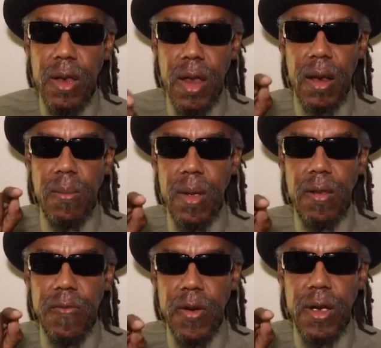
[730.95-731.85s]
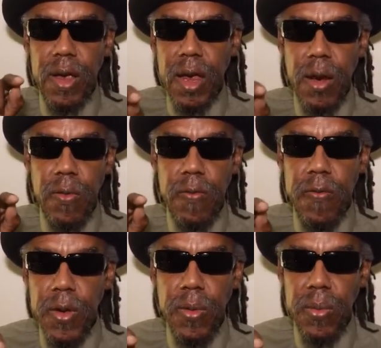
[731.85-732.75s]
that a motherfucker can't
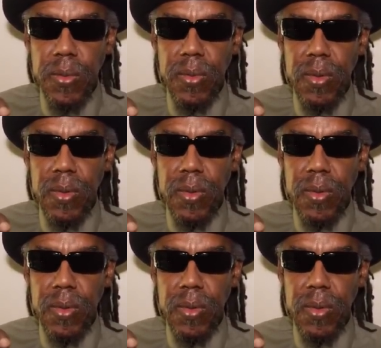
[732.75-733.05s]
refuse.